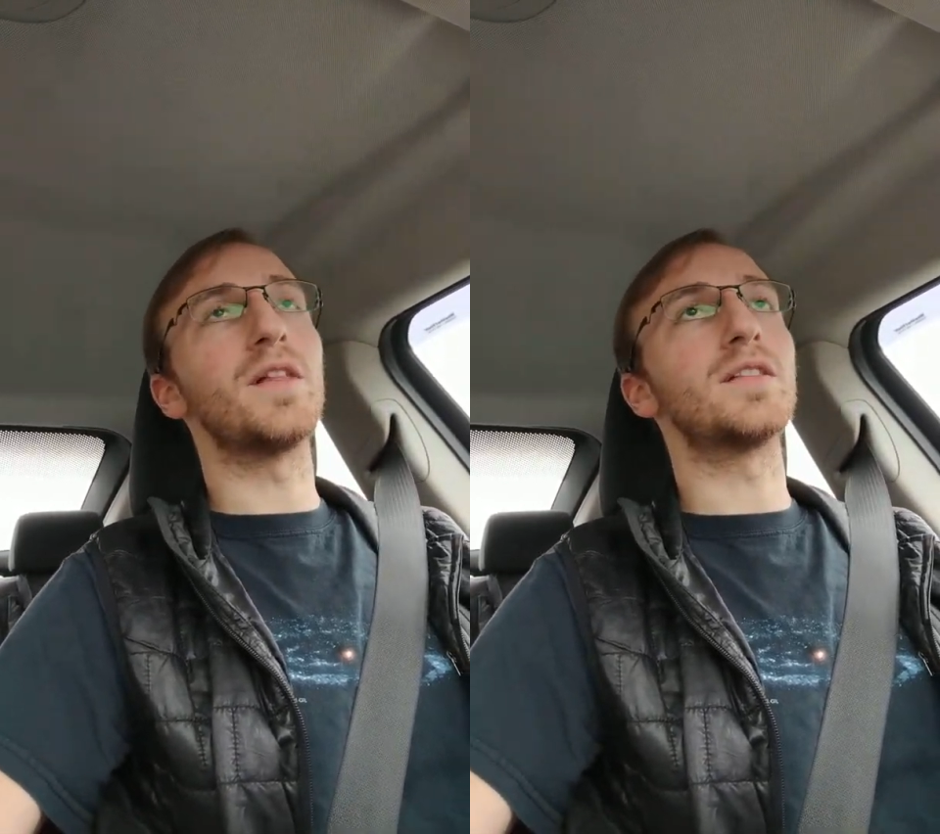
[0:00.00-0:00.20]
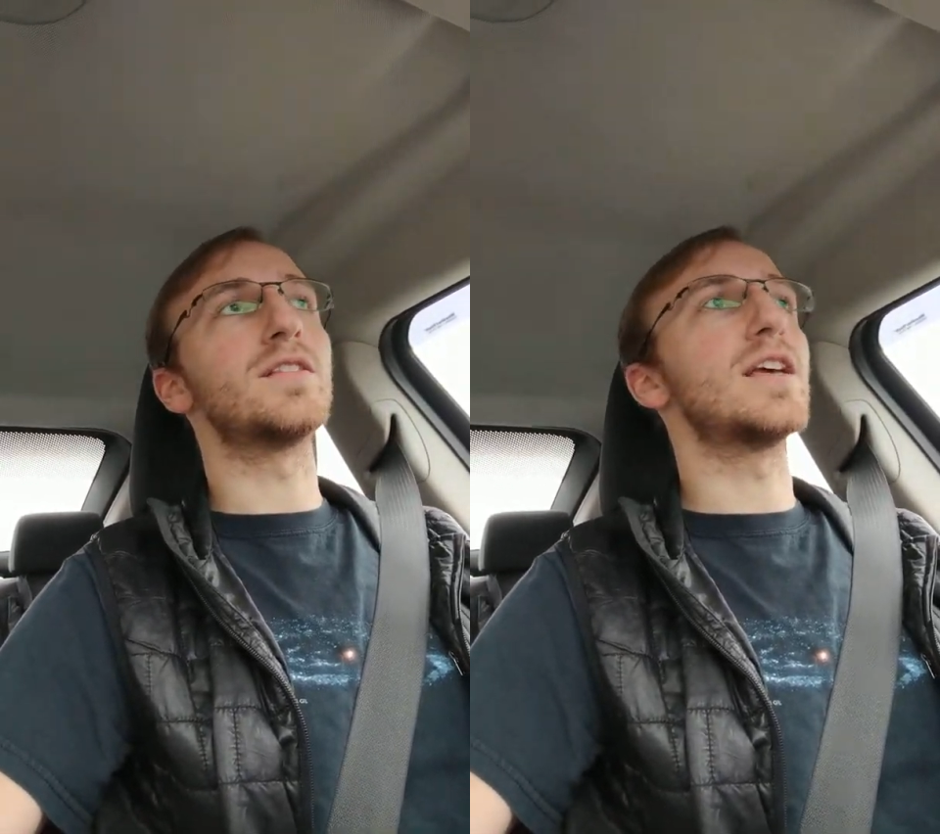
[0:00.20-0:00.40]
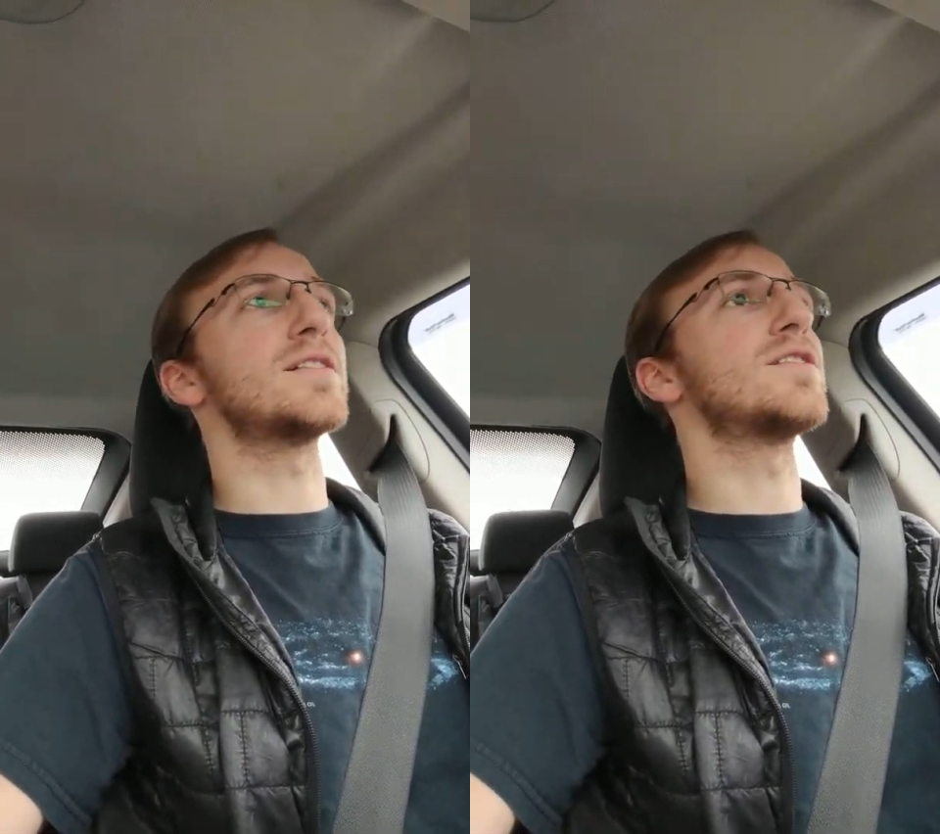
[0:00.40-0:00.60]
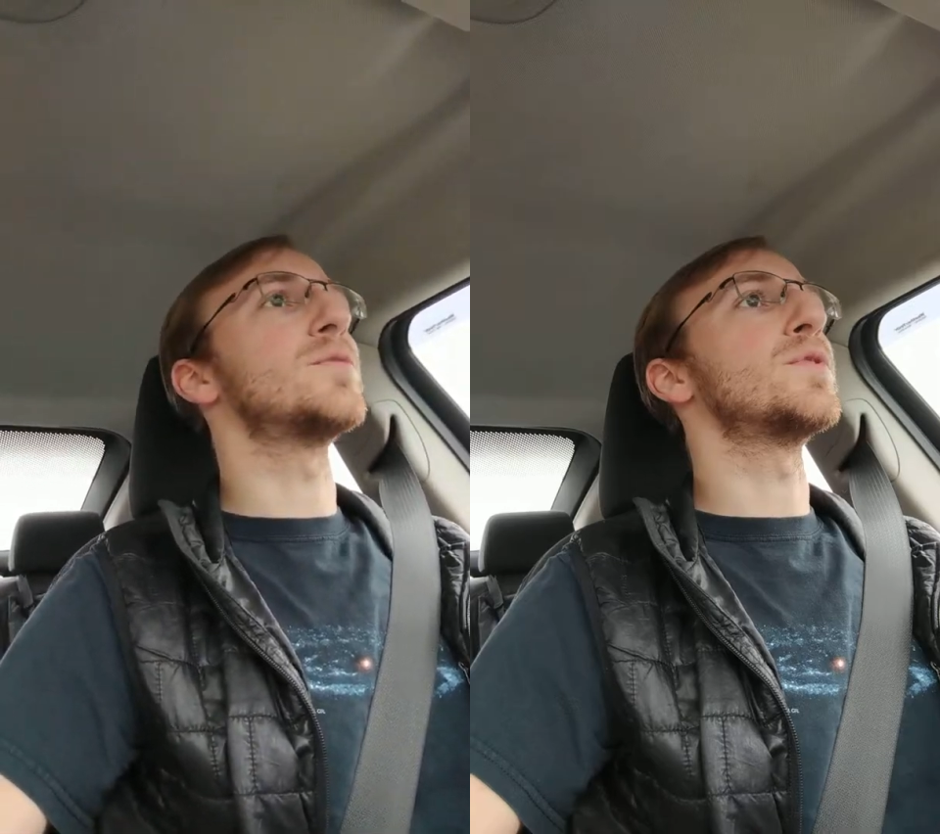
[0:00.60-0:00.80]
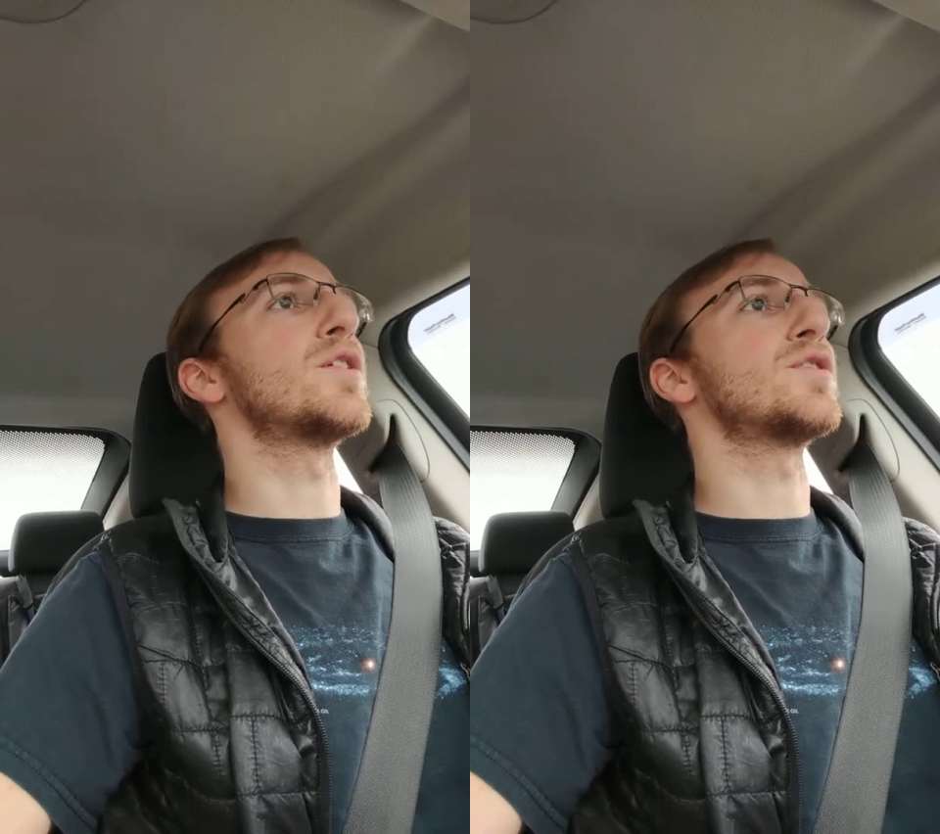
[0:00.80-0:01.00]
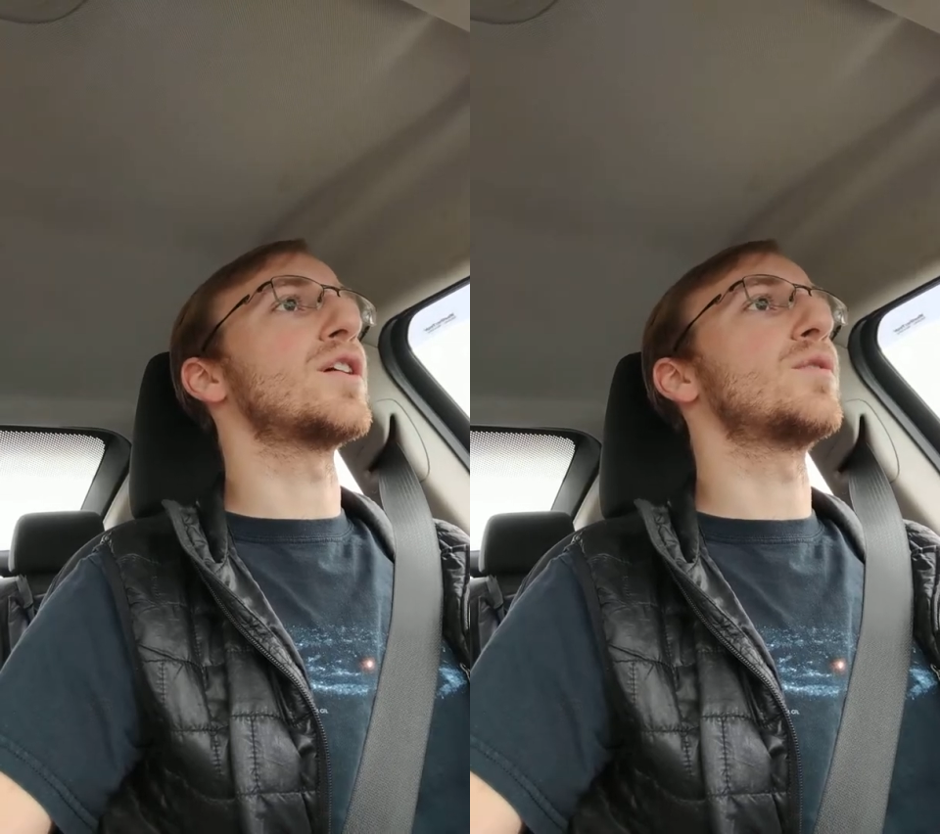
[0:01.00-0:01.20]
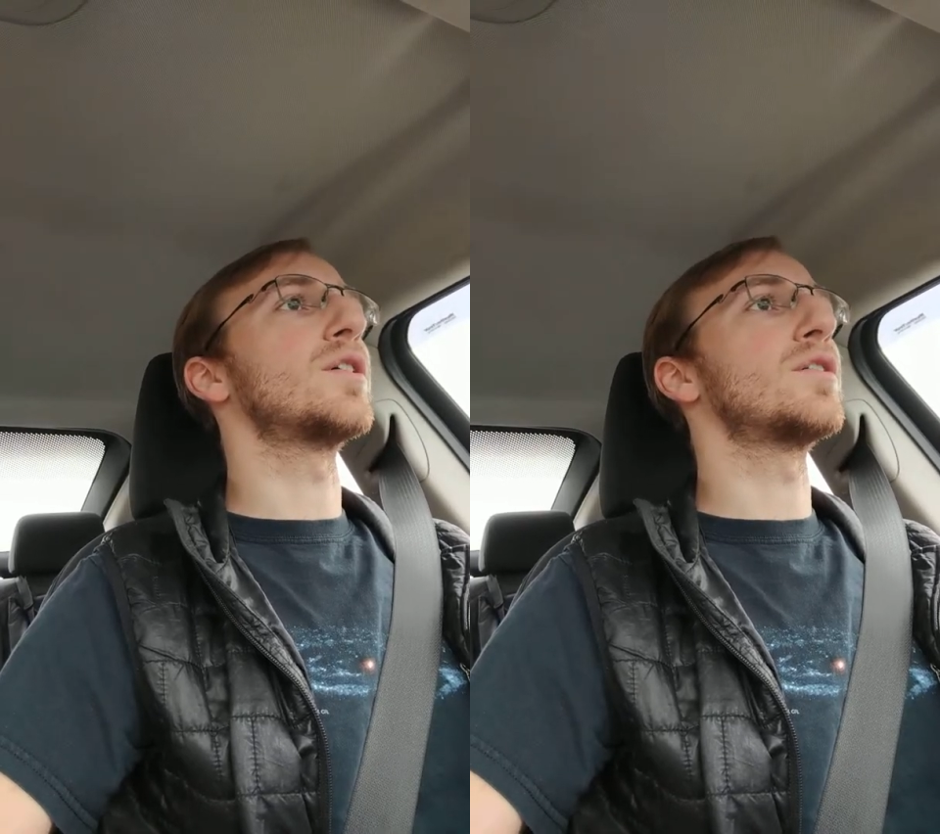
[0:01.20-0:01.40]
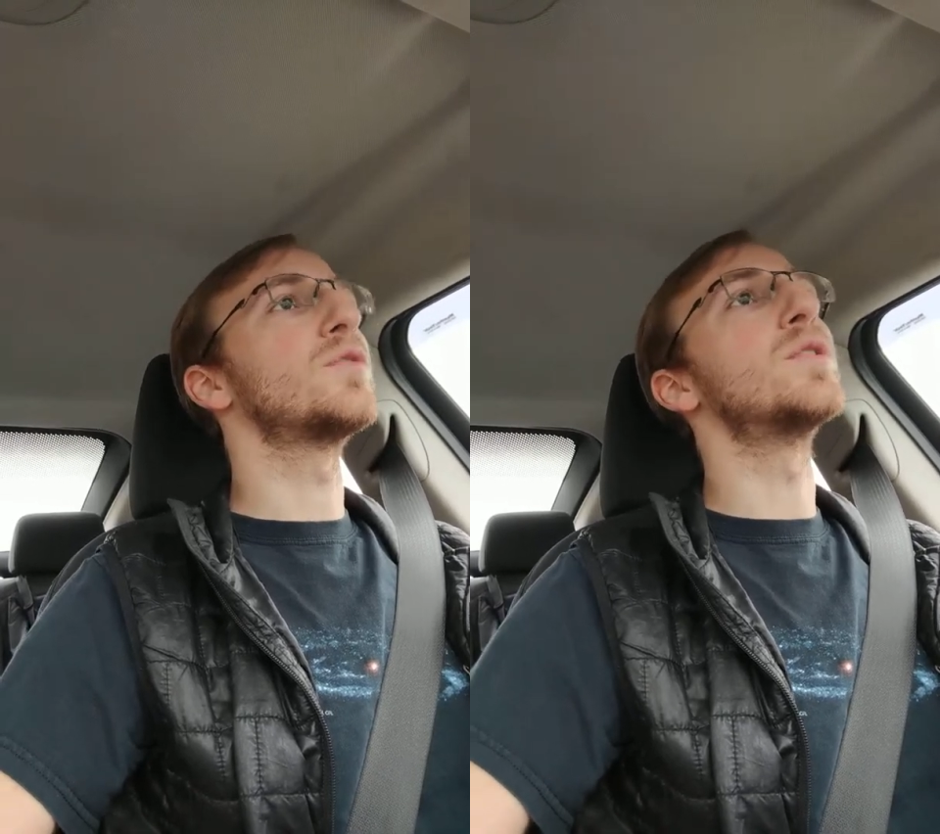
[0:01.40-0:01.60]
like the Tesla supercharger network,